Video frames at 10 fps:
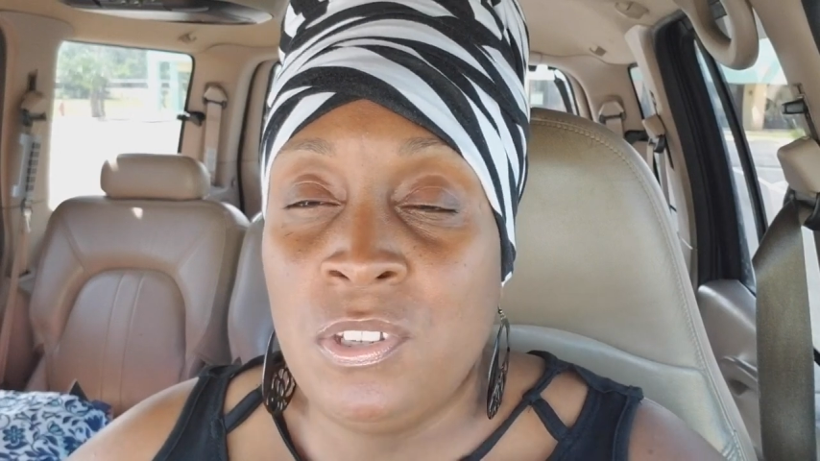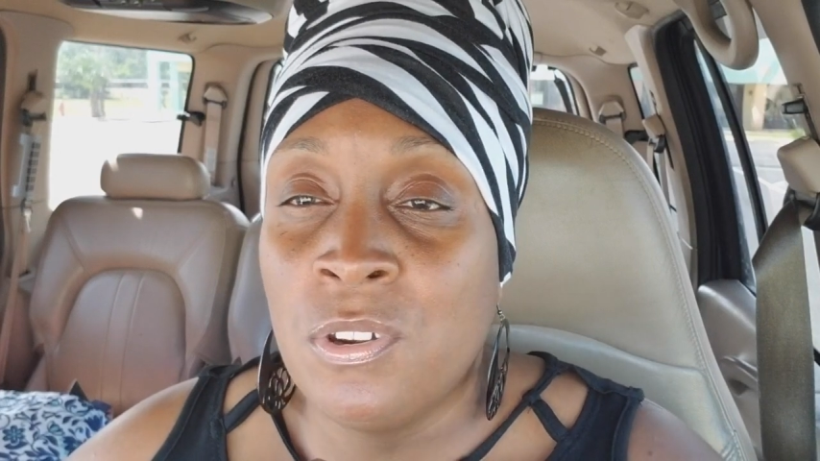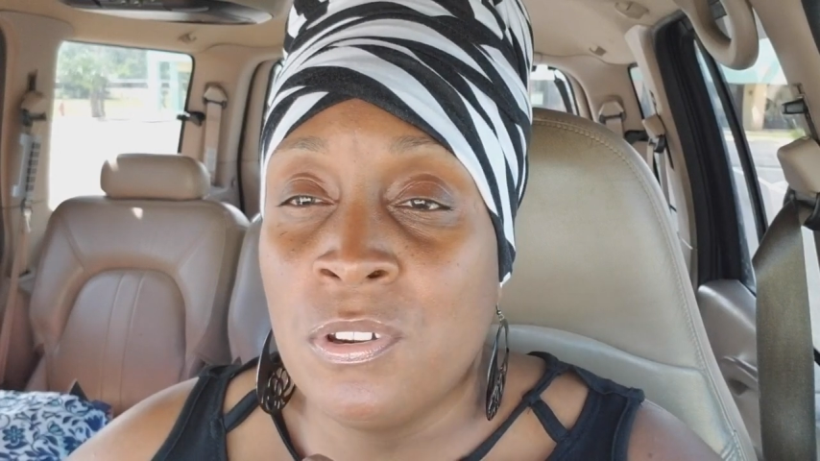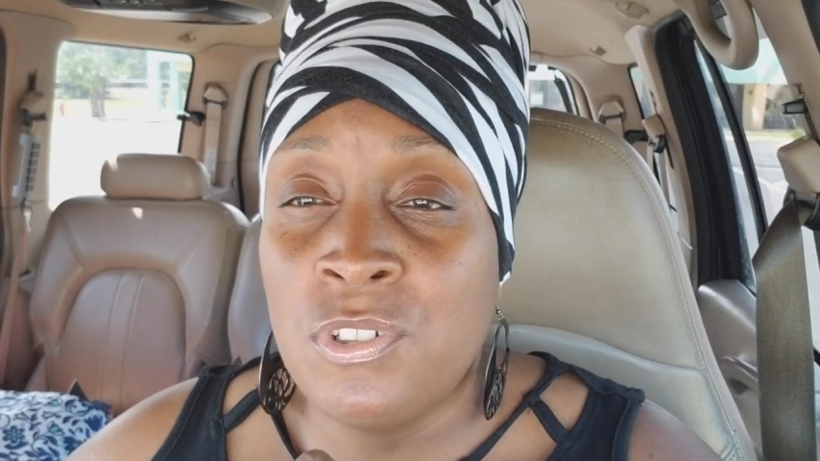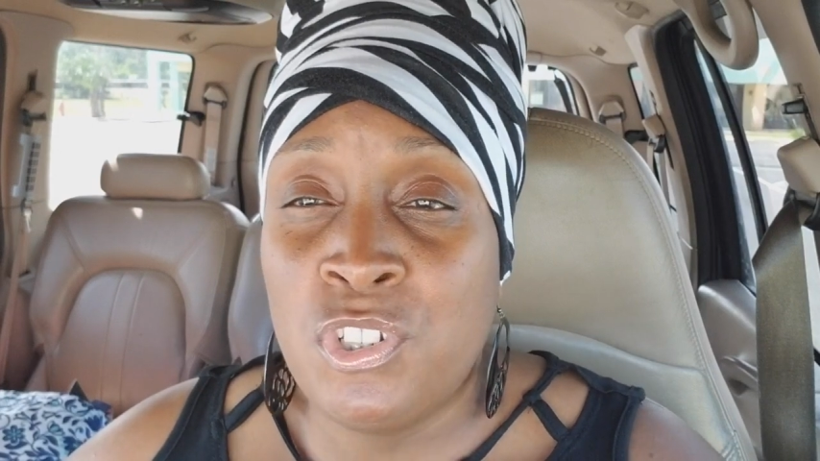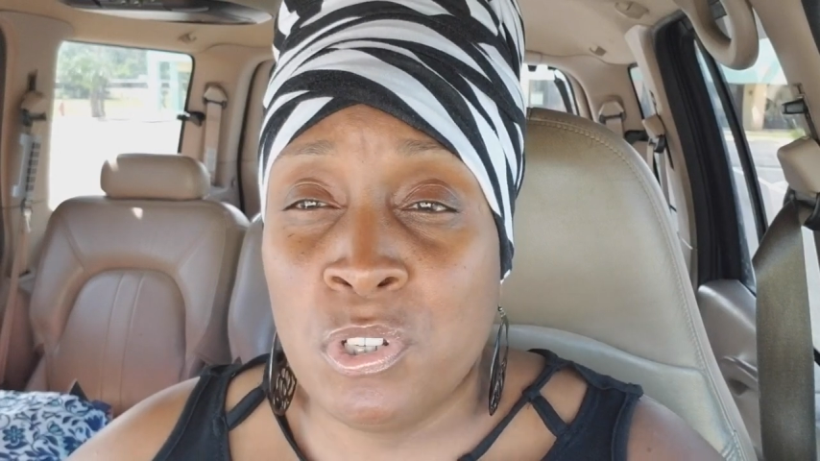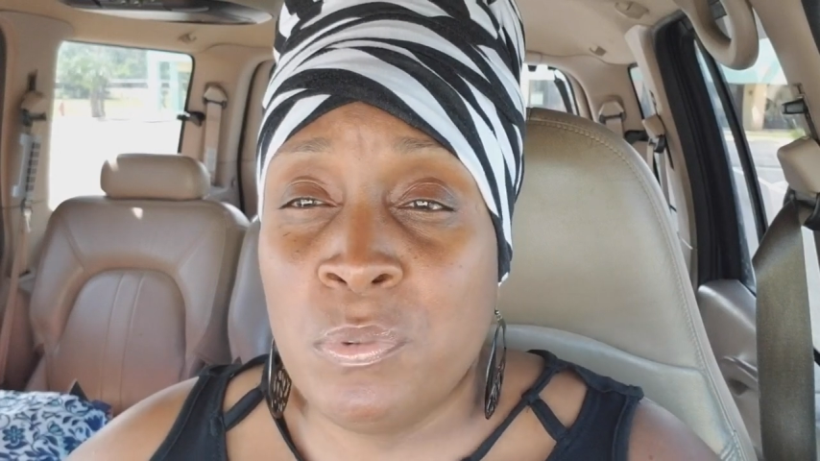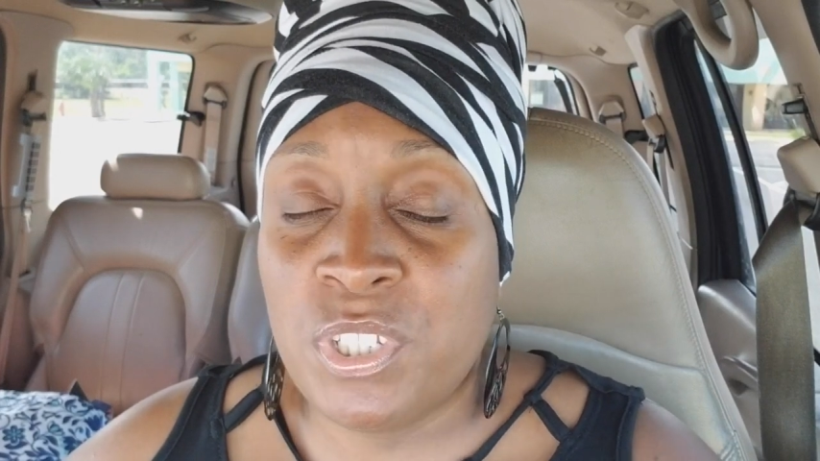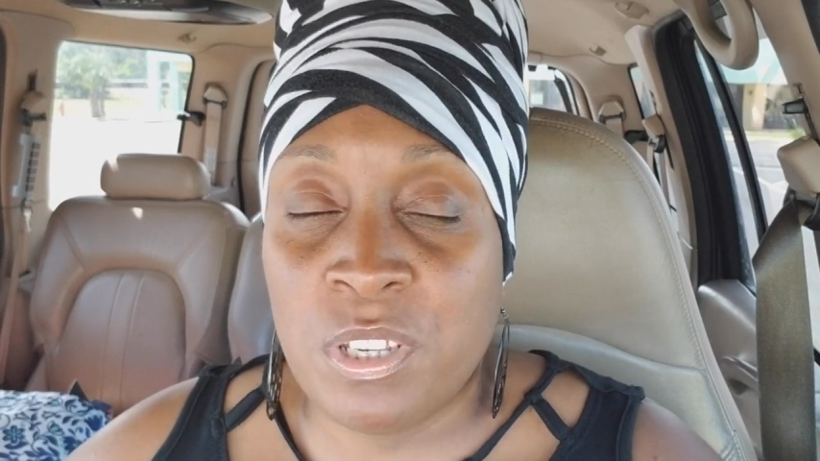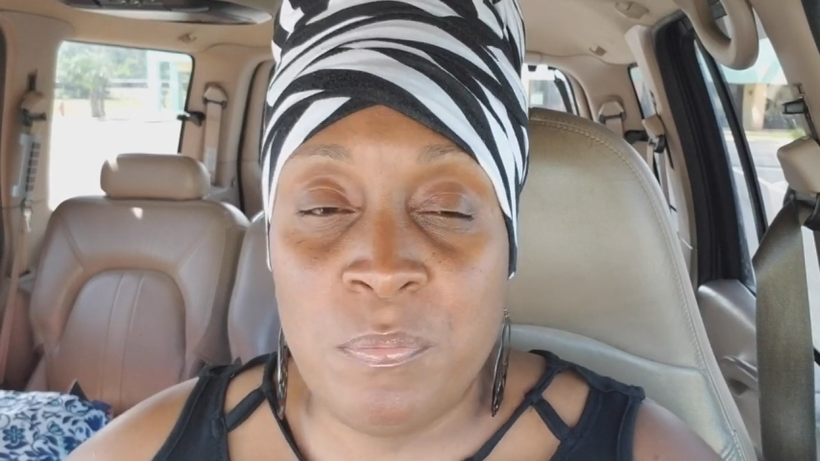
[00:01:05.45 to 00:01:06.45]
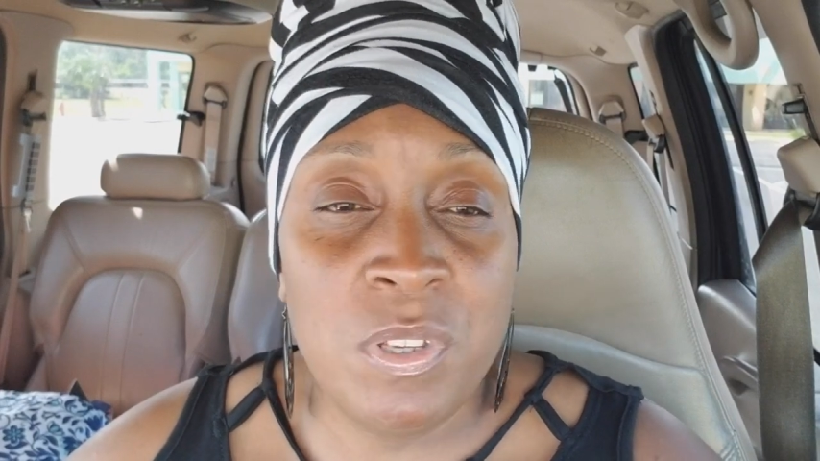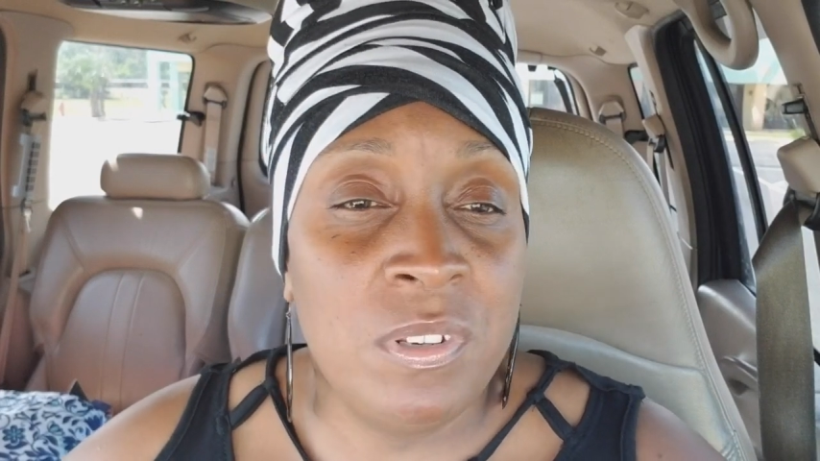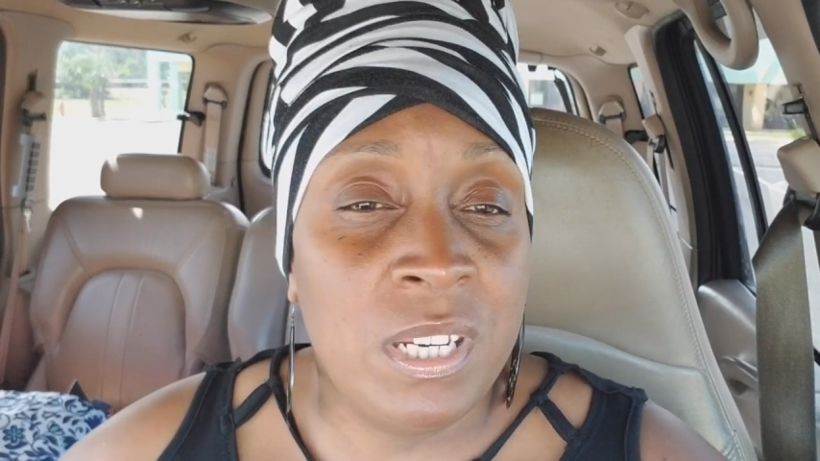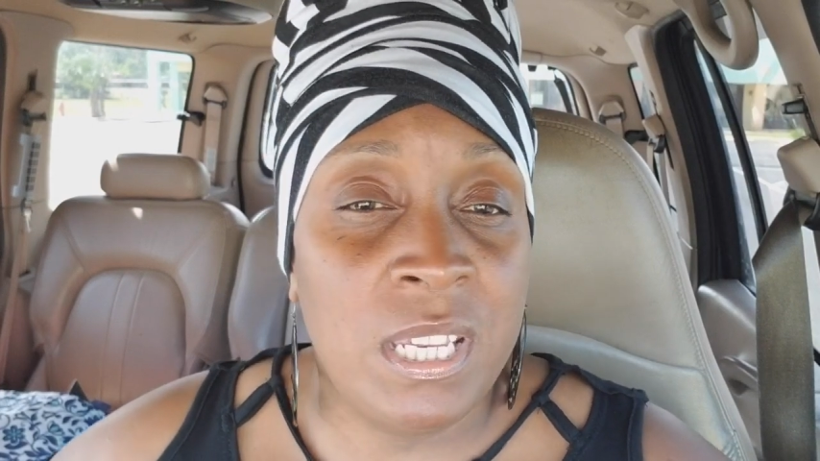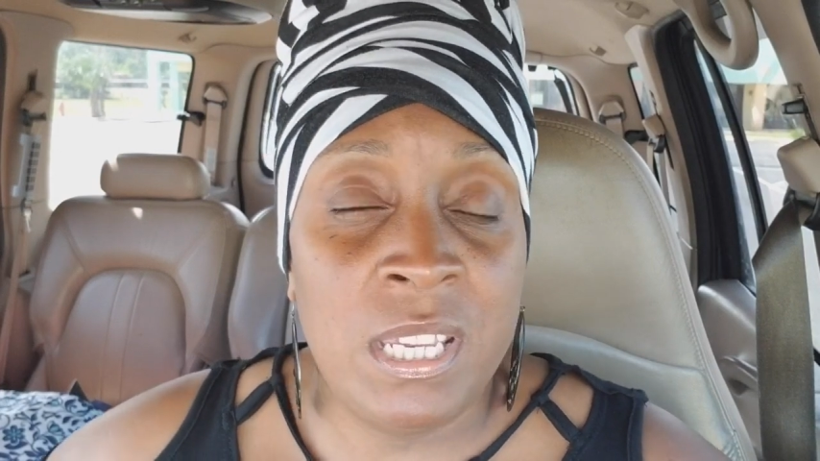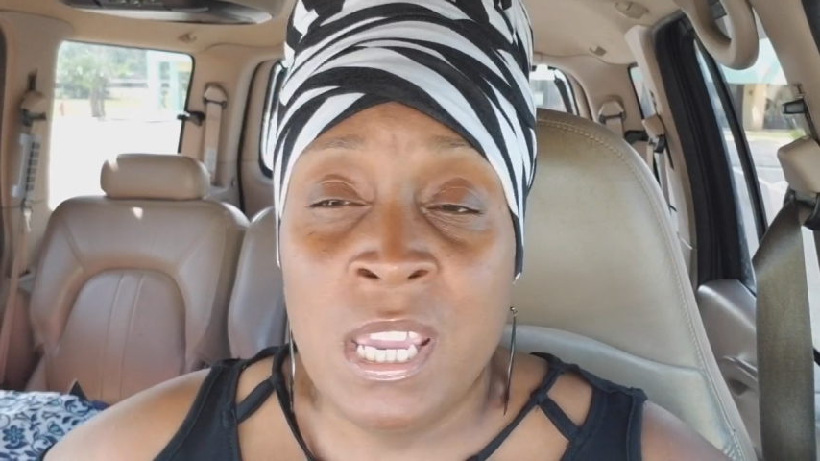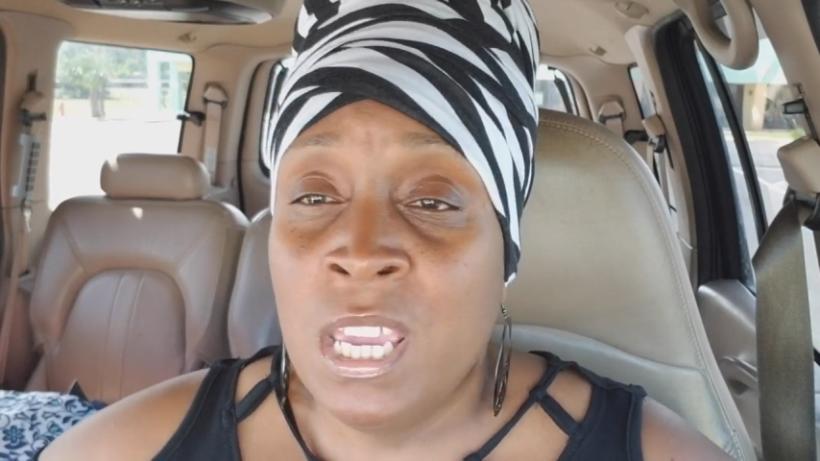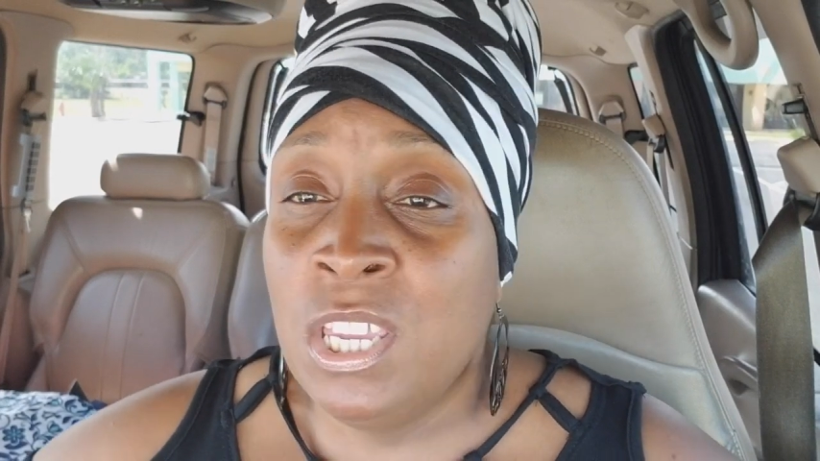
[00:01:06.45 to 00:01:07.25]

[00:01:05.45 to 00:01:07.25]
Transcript: your jewish community